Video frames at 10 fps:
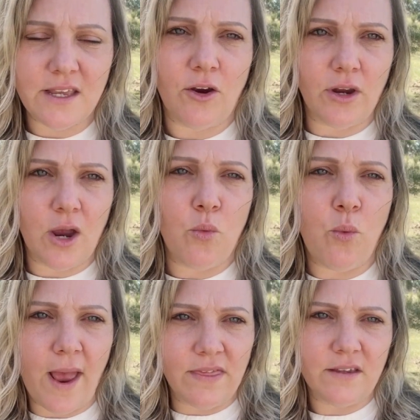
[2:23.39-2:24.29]
area
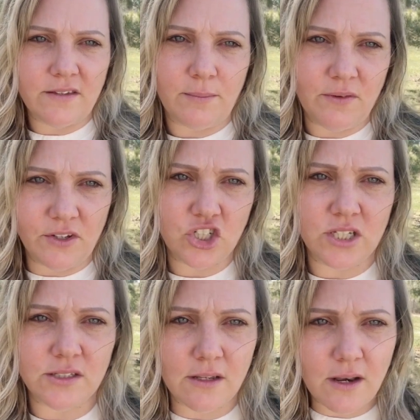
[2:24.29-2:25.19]
when the
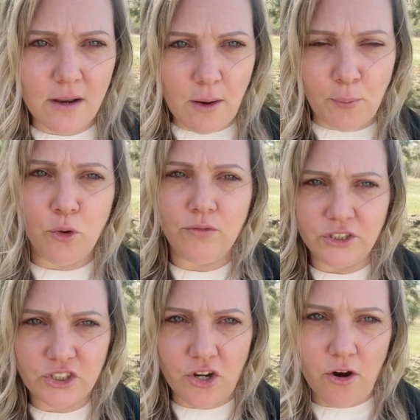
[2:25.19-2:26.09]
subdivision approval
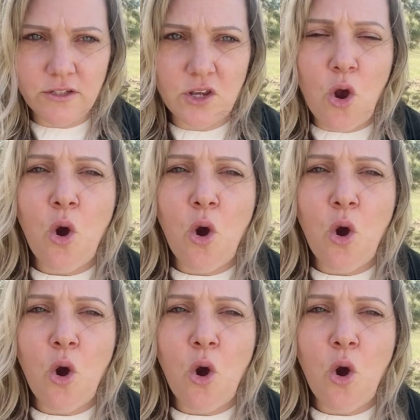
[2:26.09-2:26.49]
starts,